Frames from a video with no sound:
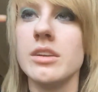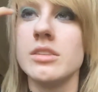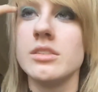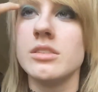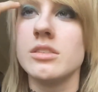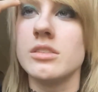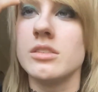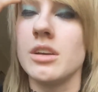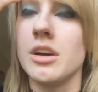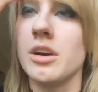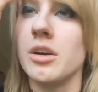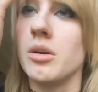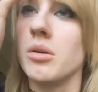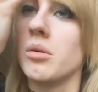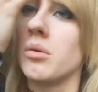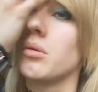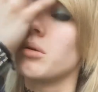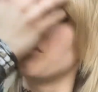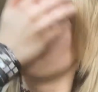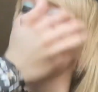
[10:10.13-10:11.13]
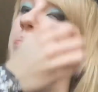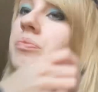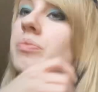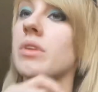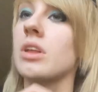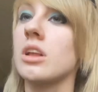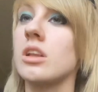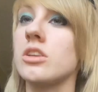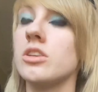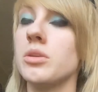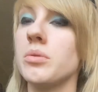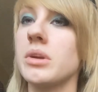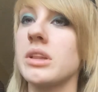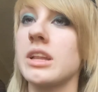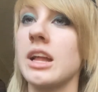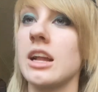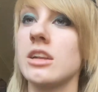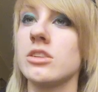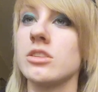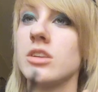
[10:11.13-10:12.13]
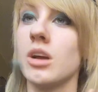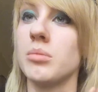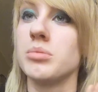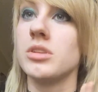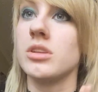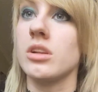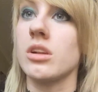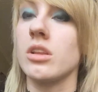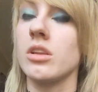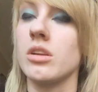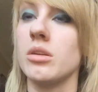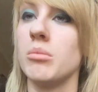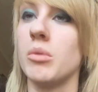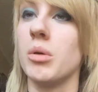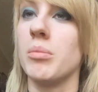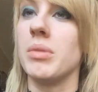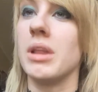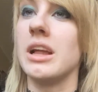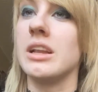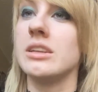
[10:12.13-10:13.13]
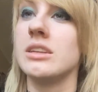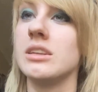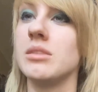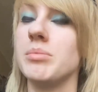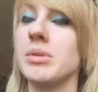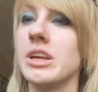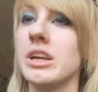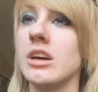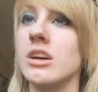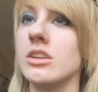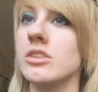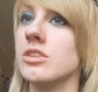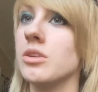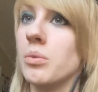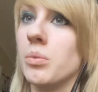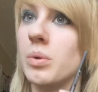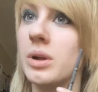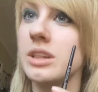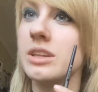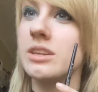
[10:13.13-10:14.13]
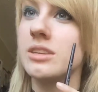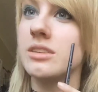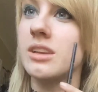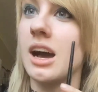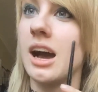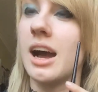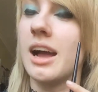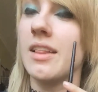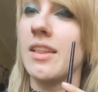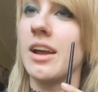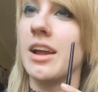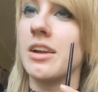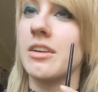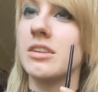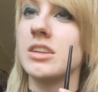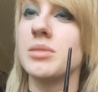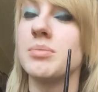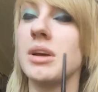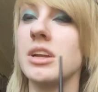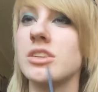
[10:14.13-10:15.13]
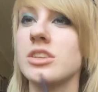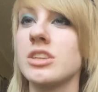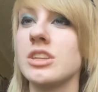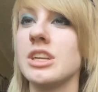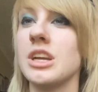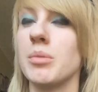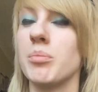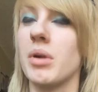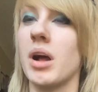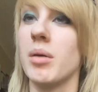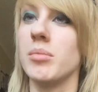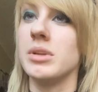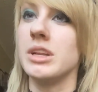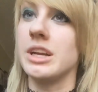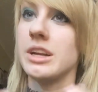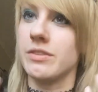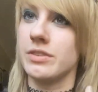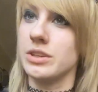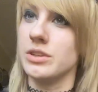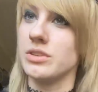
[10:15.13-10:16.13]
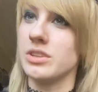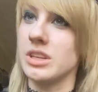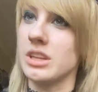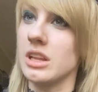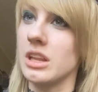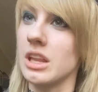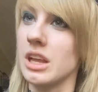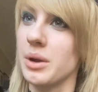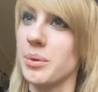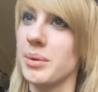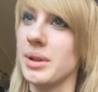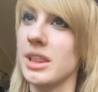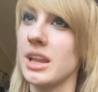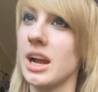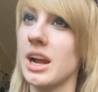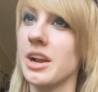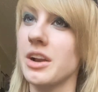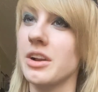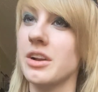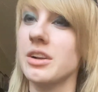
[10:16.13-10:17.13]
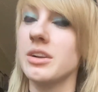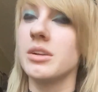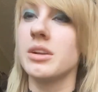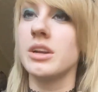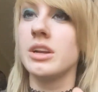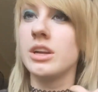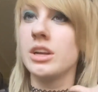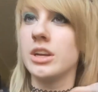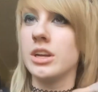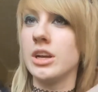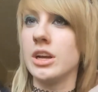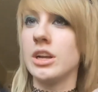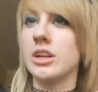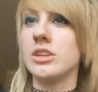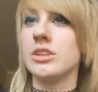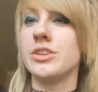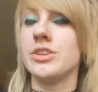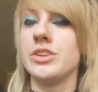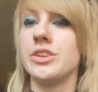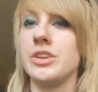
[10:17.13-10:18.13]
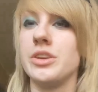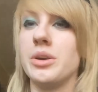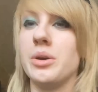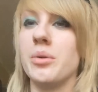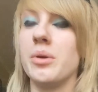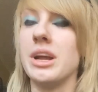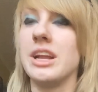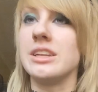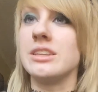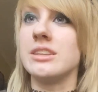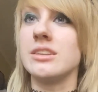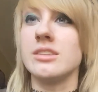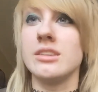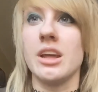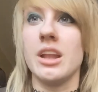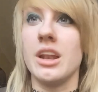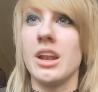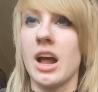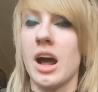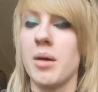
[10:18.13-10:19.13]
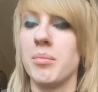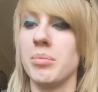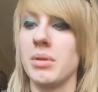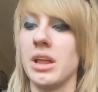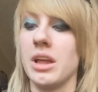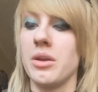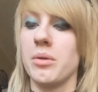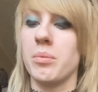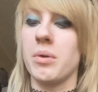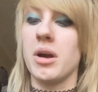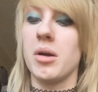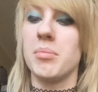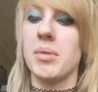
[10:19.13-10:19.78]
So doing that just helps it look a little more blended, because with this eyeliner especially, and probably if you're using a liquid liner too, it does not blend well.